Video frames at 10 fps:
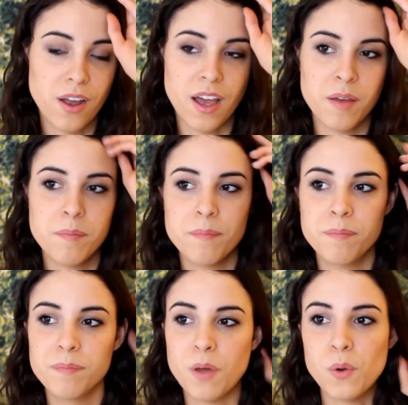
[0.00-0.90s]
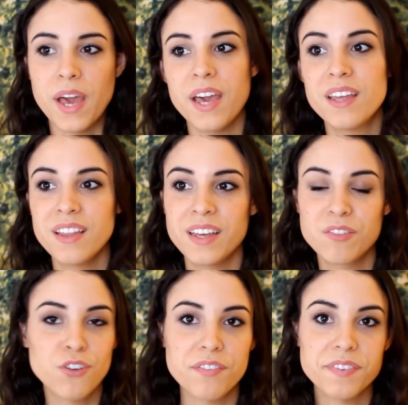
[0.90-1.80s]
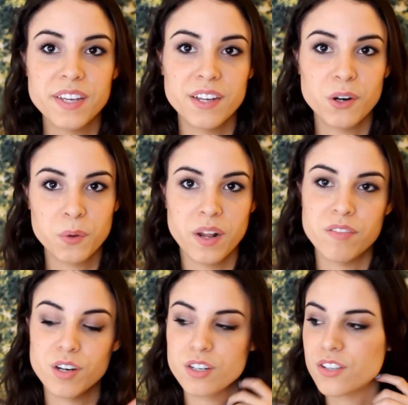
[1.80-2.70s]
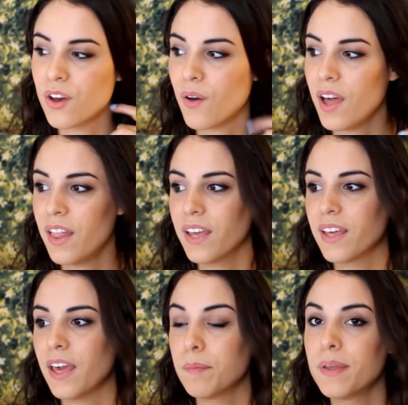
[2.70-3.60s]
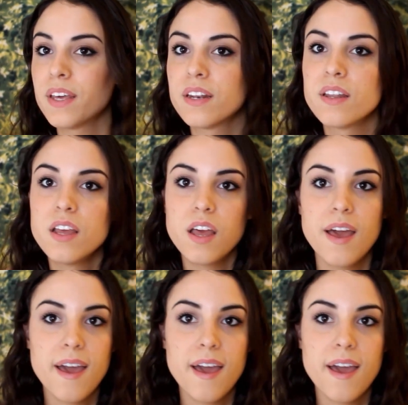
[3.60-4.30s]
I'm okay like roughing it or whatever, so I like camping